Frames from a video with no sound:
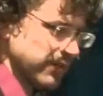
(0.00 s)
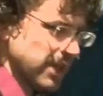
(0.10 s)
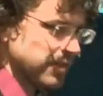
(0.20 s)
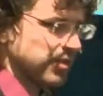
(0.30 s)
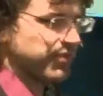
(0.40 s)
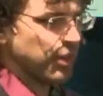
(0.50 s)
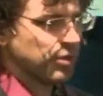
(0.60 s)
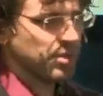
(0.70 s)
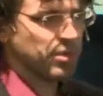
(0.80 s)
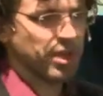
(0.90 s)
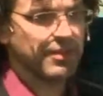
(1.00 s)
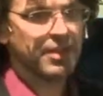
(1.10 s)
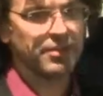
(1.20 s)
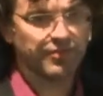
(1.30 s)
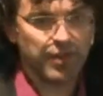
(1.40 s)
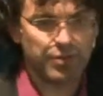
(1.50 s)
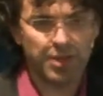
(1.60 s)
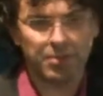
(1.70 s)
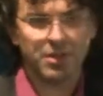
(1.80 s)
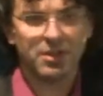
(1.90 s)
giving out your phone number, give out your phone
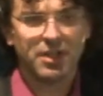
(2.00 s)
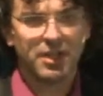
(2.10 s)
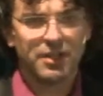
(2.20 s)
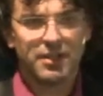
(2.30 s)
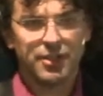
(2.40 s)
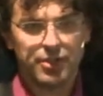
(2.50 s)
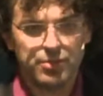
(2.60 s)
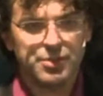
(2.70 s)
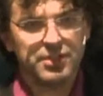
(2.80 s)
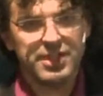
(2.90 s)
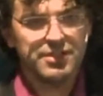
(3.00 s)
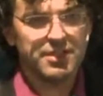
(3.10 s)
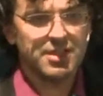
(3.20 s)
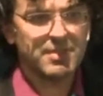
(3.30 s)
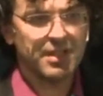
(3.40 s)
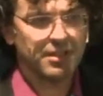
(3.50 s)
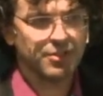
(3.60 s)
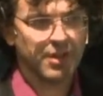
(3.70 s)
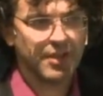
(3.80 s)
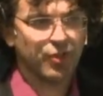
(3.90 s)
number. Usually it's an email
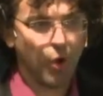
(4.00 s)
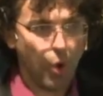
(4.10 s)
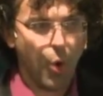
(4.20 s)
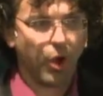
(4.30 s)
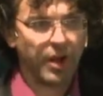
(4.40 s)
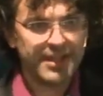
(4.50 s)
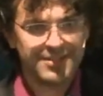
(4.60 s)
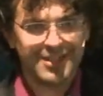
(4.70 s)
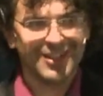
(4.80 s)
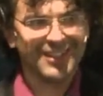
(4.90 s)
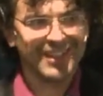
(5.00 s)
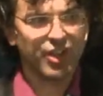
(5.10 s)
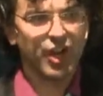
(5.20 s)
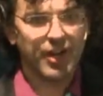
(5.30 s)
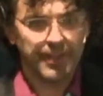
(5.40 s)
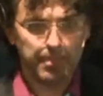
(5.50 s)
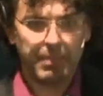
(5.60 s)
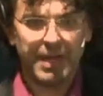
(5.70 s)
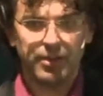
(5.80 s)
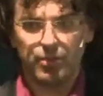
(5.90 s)
address, or it's click on the
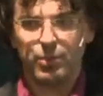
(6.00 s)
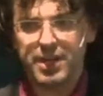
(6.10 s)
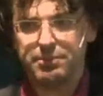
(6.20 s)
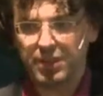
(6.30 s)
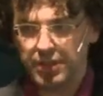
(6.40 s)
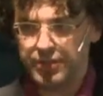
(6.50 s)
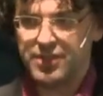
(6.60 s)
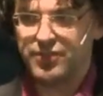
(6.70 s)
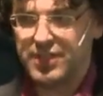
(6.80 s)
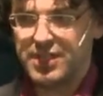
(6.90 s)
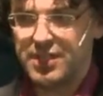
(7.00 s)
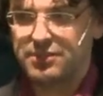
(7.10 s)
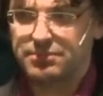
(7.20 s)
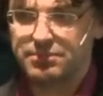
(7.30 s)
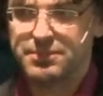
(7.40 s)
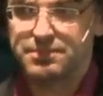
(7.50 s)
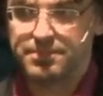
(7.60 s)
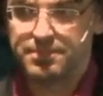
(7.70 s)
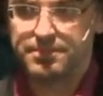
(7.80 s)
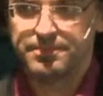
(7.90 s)
button right below this video.
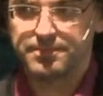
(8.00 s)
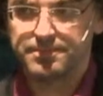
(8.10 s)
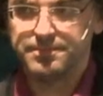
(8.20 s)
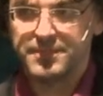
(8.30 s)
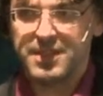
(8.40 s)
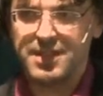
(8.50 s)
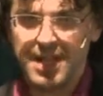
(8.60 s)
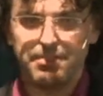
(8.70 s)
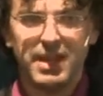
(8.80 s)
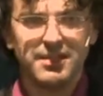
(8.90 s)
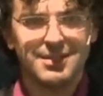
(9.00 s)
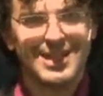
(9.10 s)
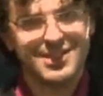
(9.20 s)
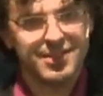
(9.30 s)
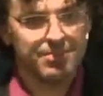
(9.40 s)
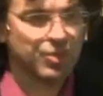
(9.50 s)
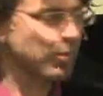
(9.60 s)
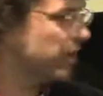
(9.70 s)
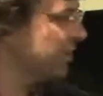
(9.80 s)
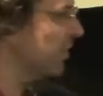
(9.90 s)
And then that button takes them
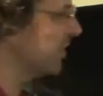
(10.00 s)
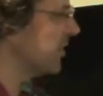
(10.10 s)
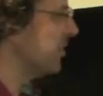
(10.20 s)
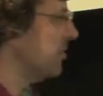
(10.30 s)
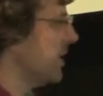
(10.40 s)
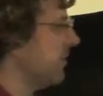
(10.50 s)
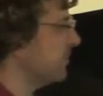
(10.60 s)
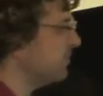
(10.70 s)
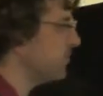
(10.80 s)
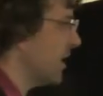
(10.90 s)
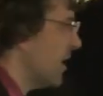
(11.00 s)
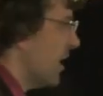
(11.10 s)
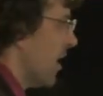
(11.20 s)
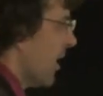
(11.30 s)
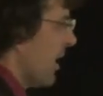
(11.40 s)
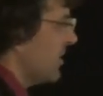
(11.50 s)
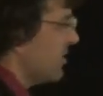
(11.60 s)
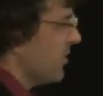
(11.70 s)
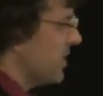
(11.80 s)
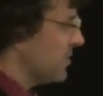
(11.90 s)
to where you want them to be. All right,
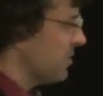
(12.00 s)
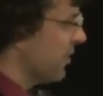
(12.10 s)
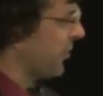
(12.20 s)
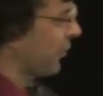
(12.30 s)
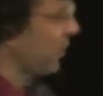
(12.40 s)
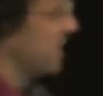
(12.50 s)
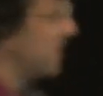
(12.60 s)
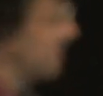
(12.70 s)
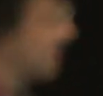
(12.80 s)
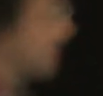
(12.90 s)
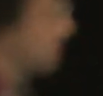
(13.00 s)
so these are the 3